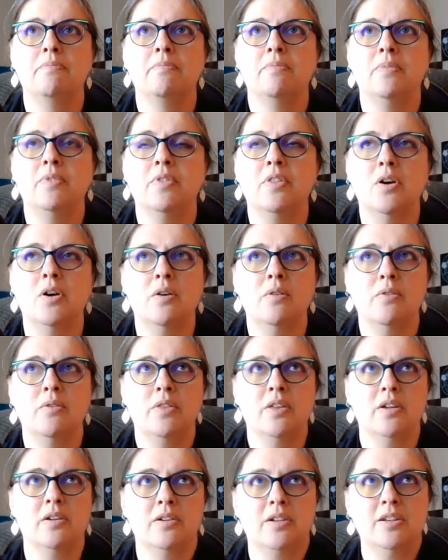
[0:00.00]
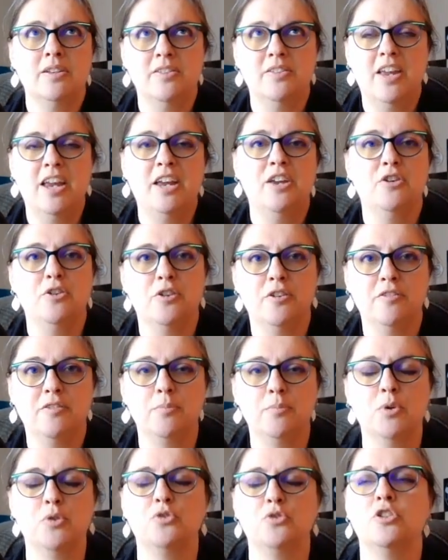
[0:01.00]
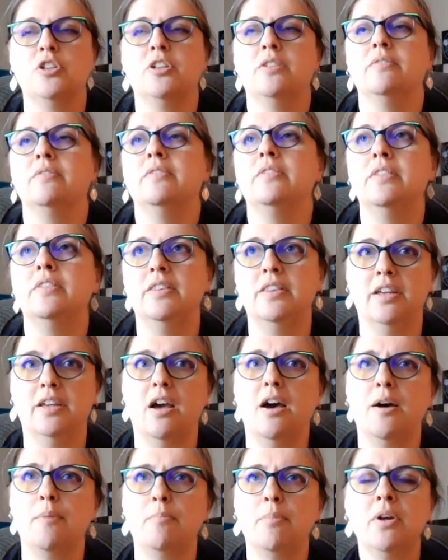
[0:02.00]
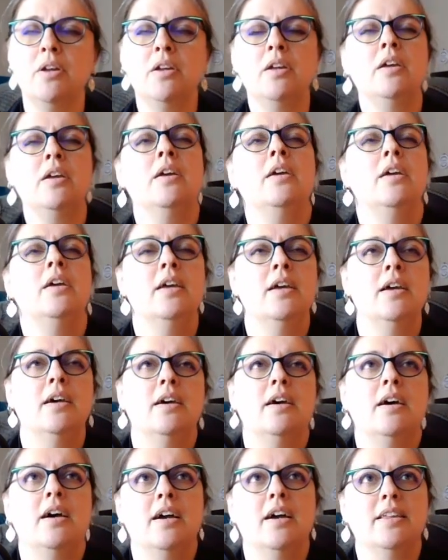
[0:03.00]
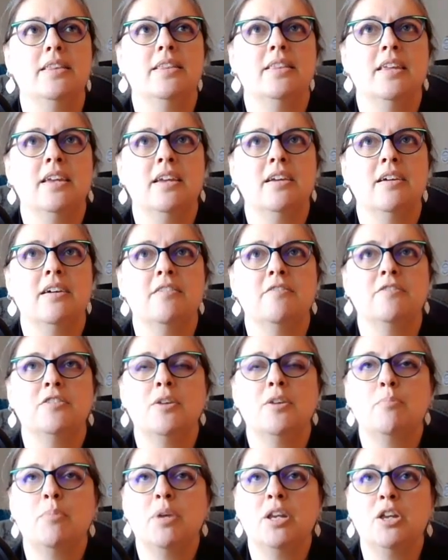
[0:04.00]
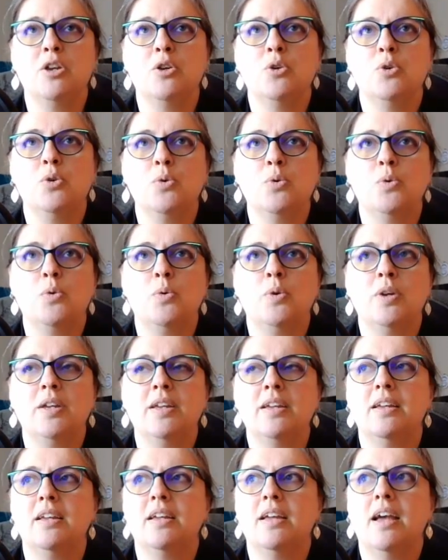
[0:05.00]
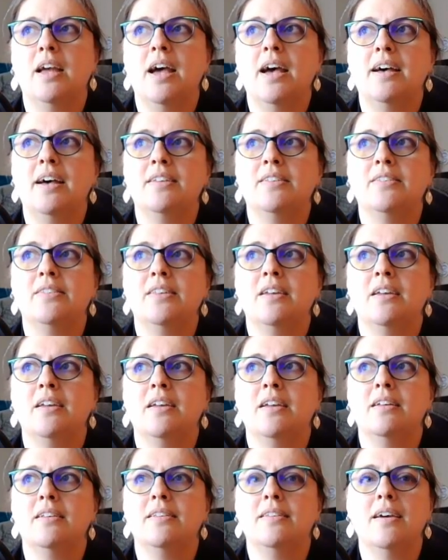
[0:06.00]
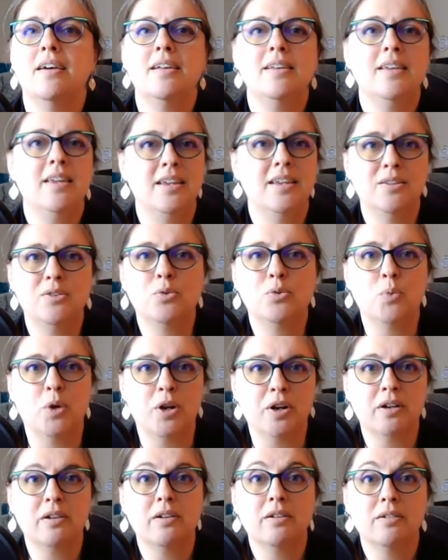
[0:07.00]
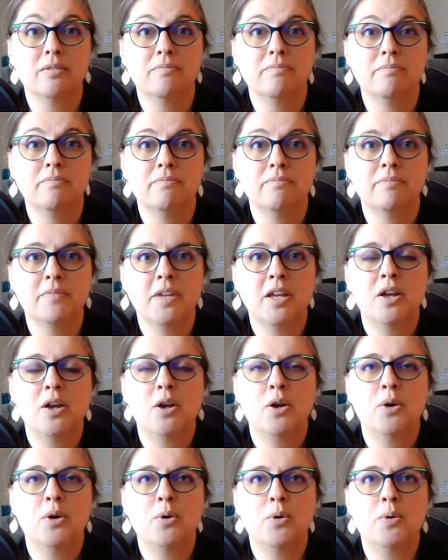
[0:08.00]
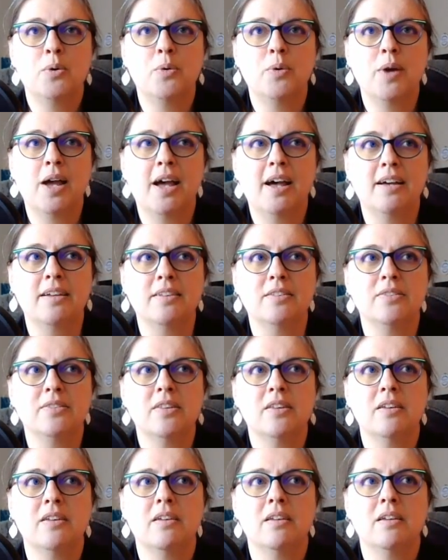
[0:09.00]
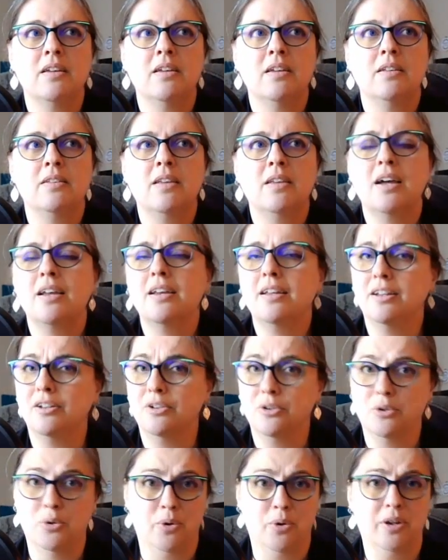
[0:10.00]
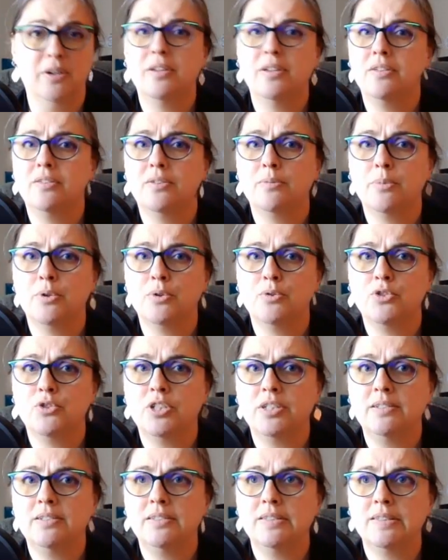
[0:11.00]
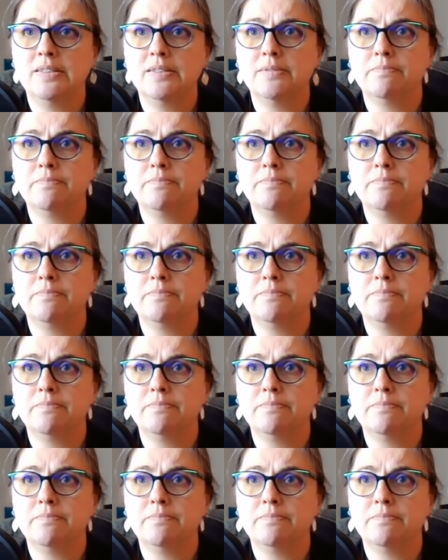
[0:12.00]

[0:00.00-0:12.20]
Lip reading: the container of emotion, the cup, I think of somebody who has done his work, who has not ignored his emotions.